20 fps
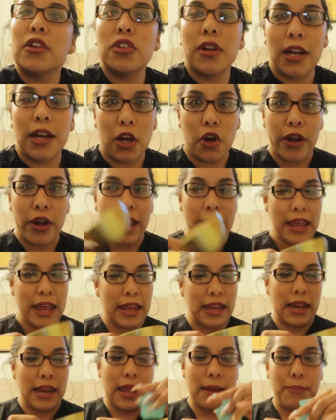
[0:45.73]
So I'm gonna go
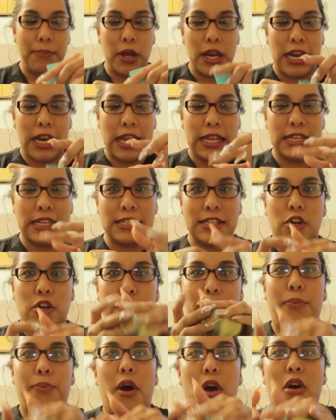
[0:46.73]
ahead and put it in this
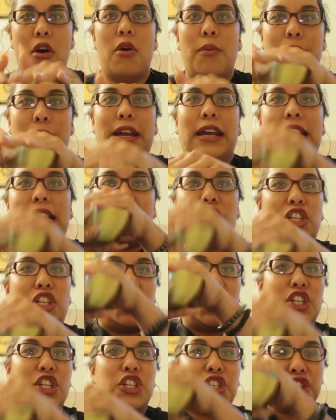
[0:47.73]
little bowl. We're gonna
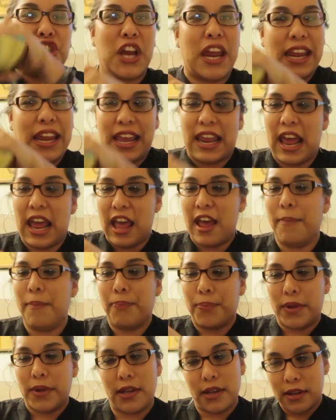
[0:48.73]
shake it up.
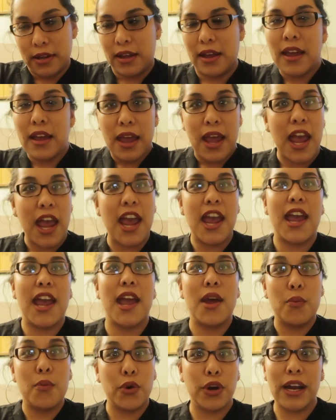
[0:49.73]

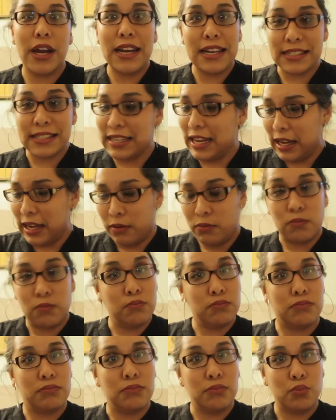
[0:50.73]
And we're gonna
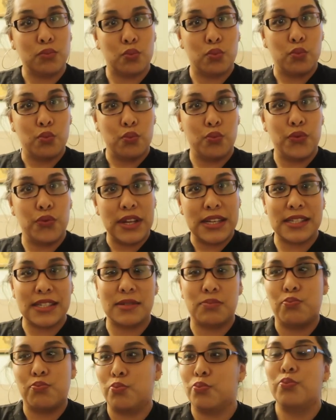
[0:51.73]
see
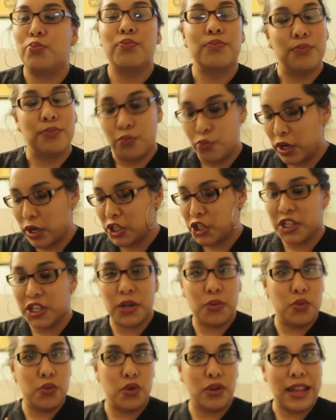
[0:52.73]
this
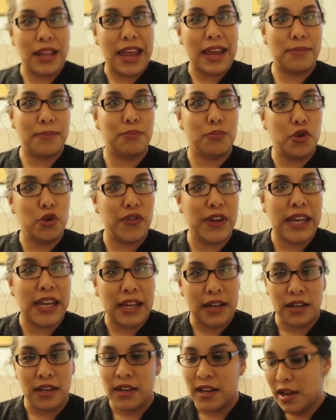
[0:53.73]
Russian roulette
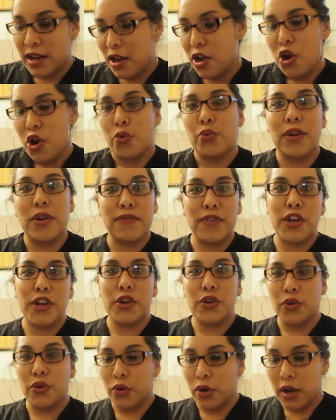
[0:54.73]
movie
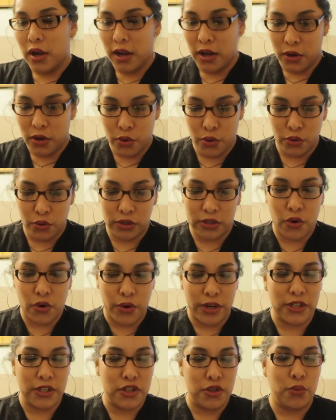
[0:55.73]
review who's
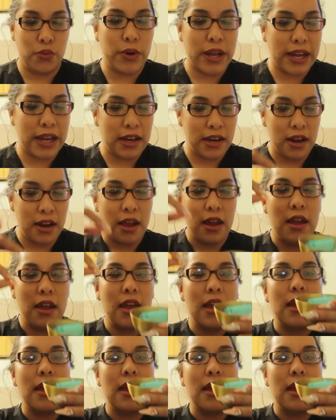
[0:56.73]
going to win